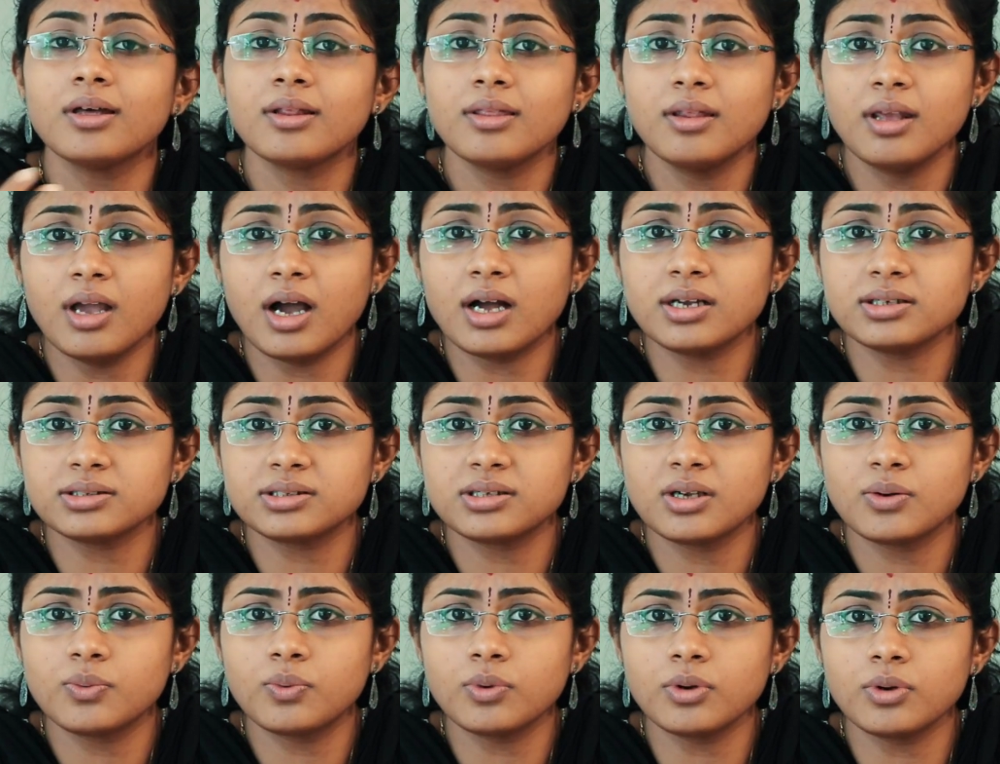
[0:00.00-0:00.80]
The
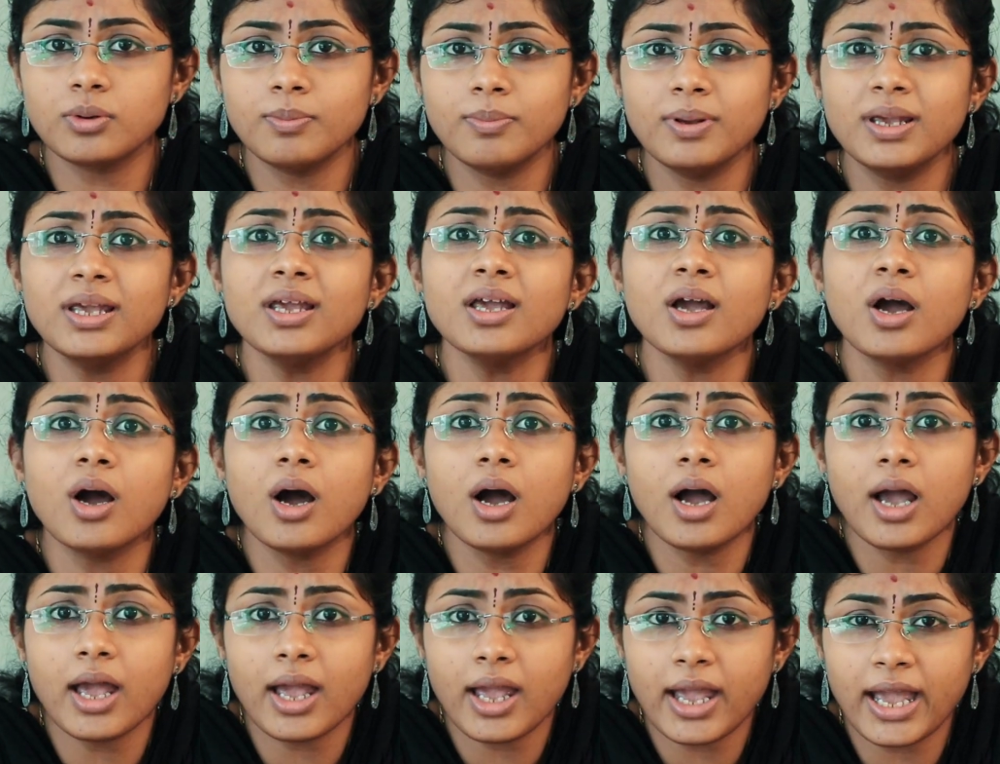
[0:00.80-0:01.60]
answer would be
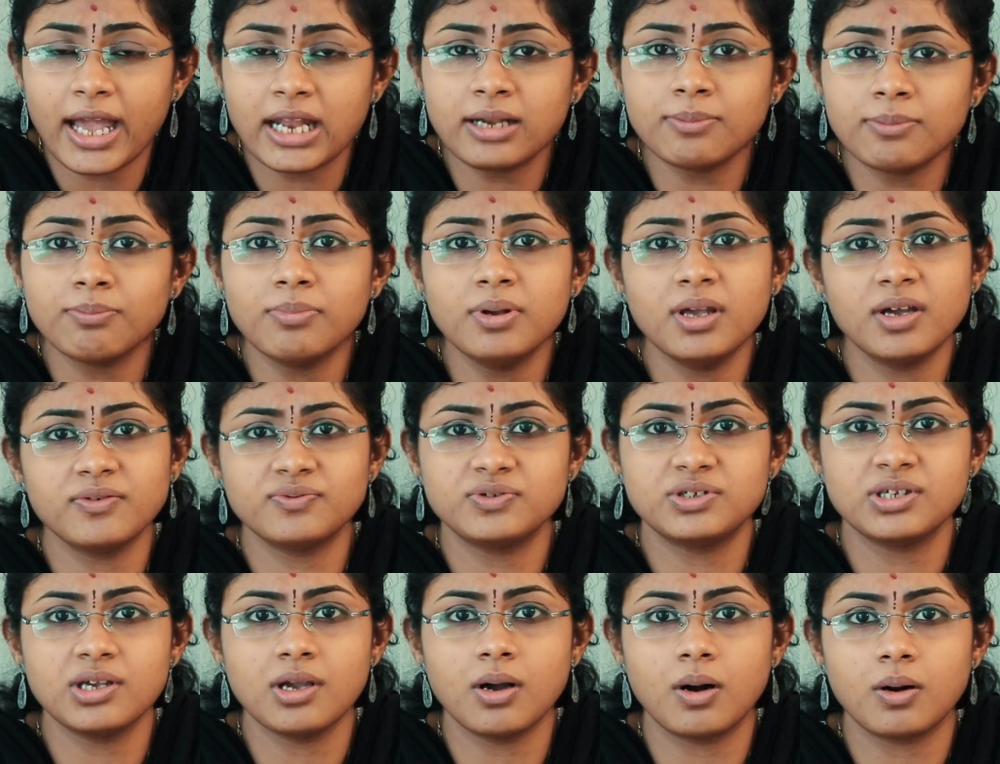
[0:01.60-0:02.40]

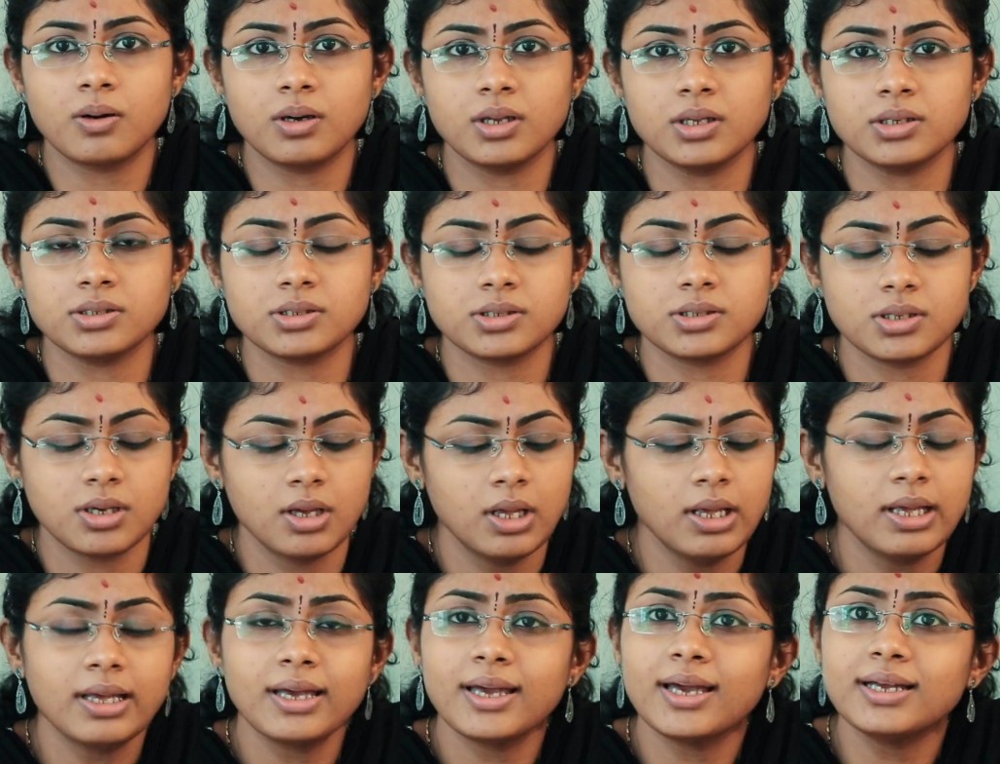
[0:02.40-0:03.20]
NBFC audit.
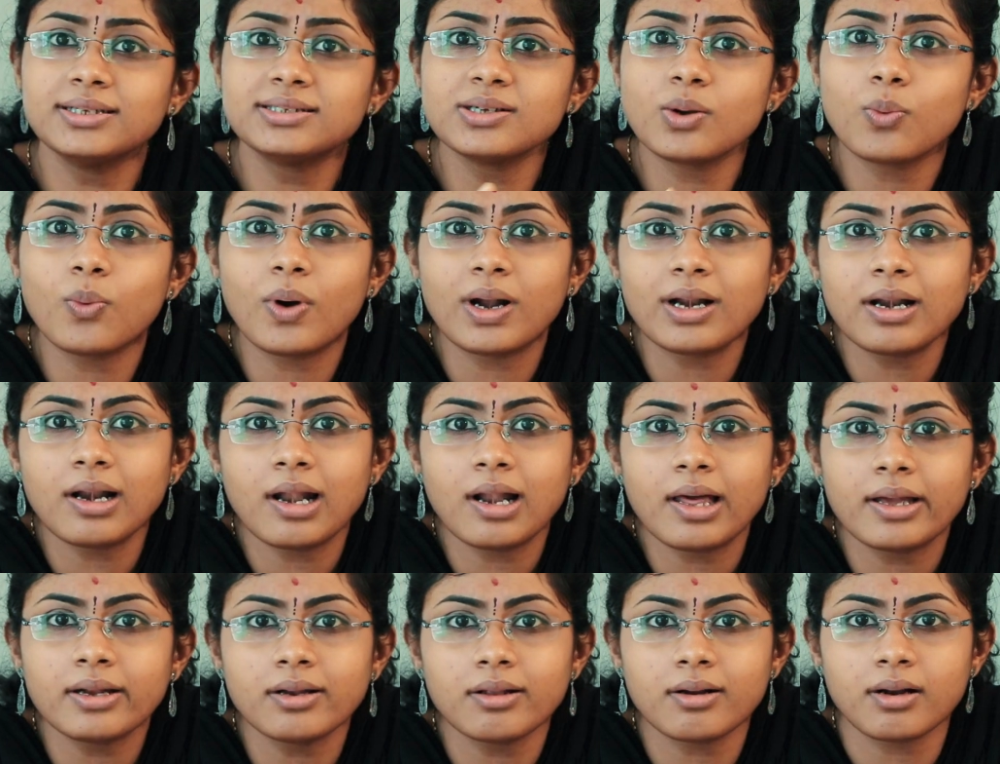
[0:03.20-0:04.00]
It's a
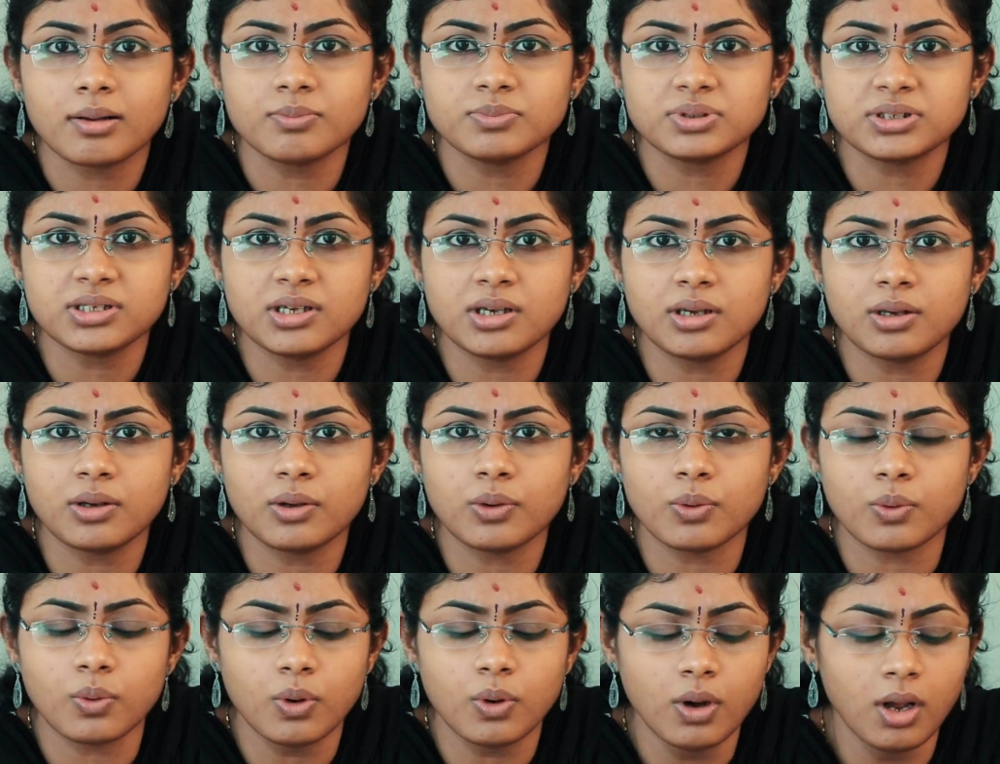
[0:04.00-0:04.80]
one-liner
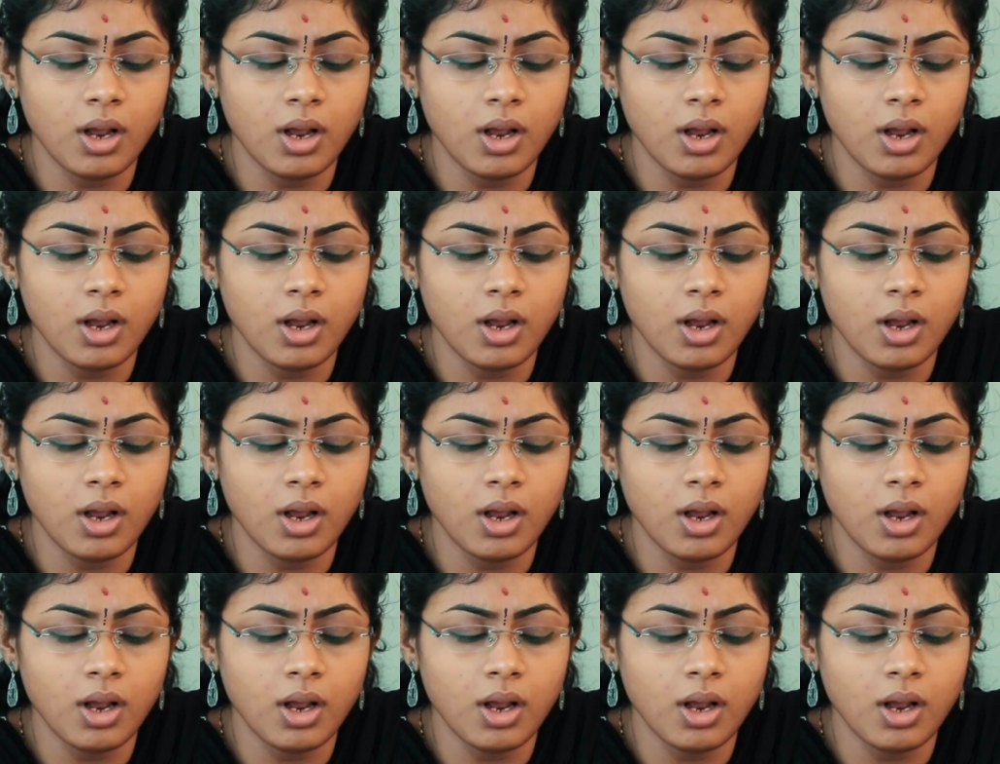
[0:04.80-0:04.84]
MCQ.